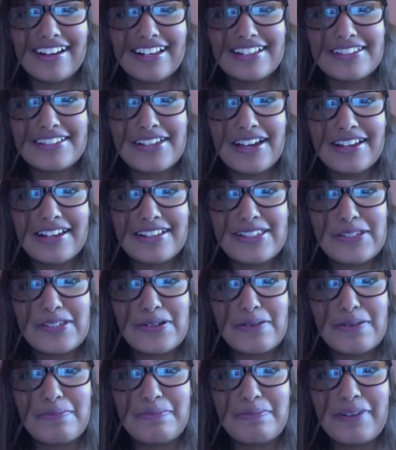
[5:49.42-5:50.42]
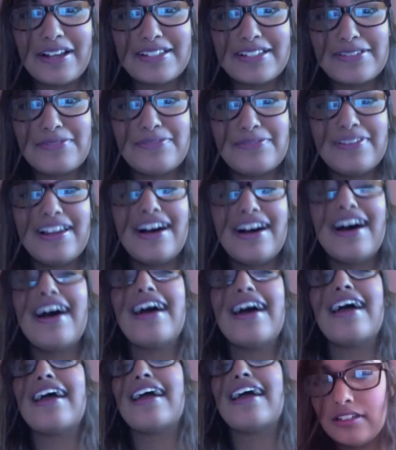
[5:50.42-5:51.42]
turned into a
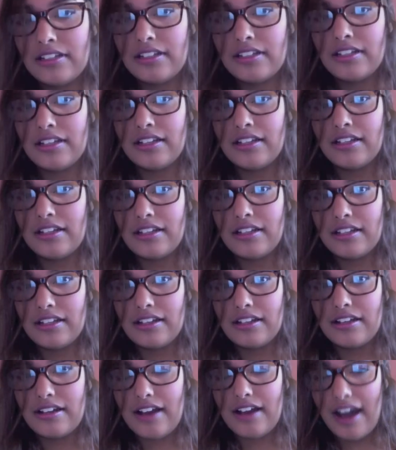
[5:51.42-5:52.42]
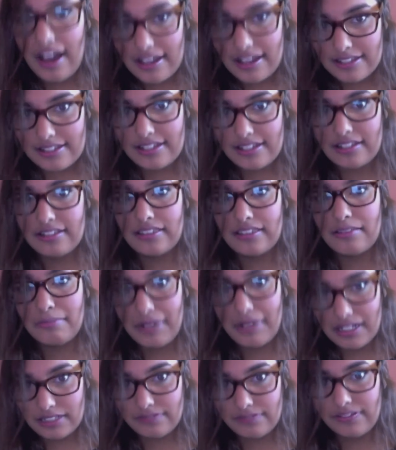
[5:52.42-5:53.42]
butterfly. Aizen, the
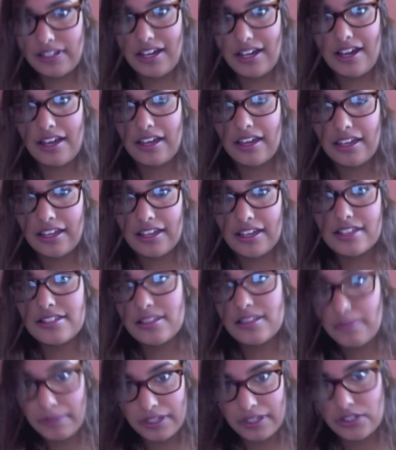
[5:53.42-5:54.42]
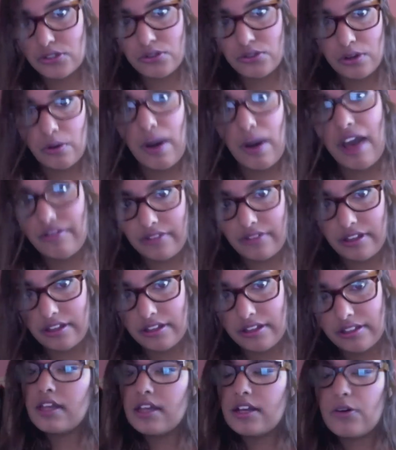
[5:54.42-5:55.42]
butterfly, is the biggest troll ever.
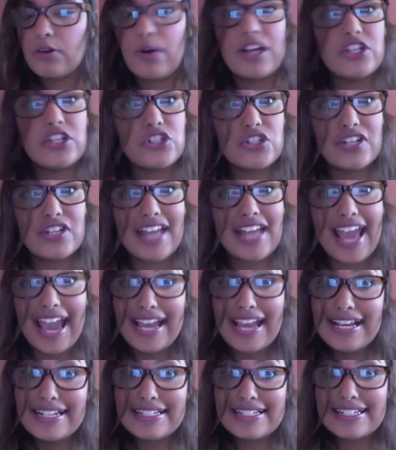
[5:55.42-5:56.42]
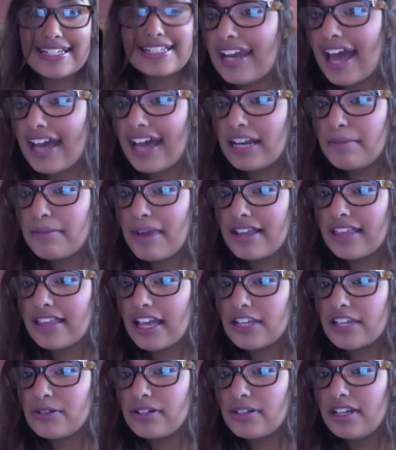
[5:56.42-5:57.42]
Question 8. Anime
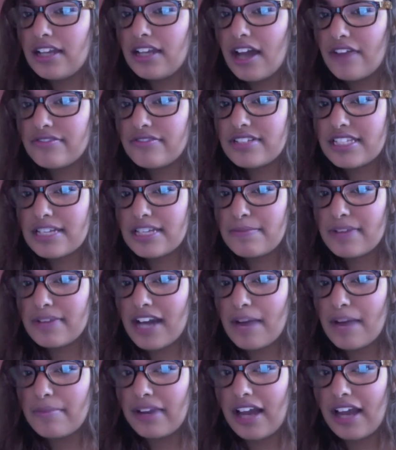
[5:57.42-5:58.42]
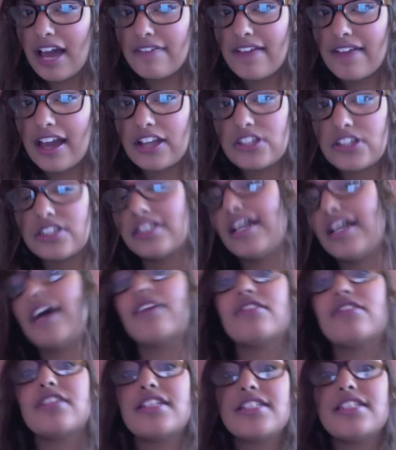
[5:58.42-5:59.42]
that you'd love to see become a live action. Now,
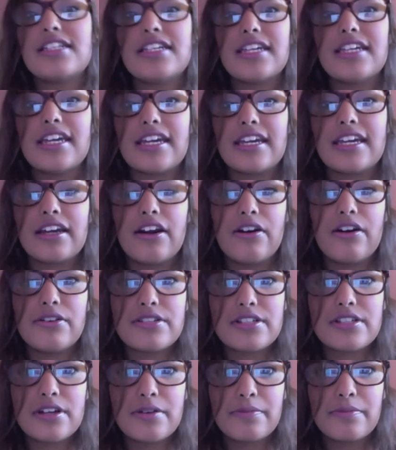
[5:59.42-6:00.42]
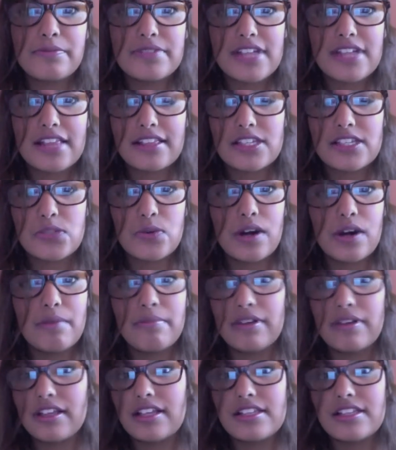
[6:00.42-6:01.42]
GT King also said this one,
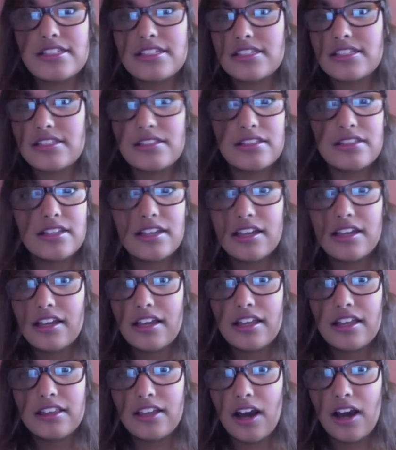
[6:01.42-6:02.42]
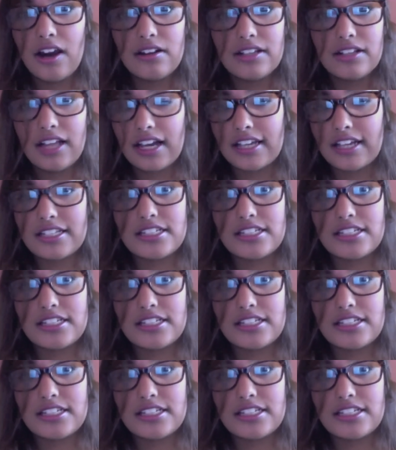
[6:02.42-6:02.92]
but it's, uh, like, it's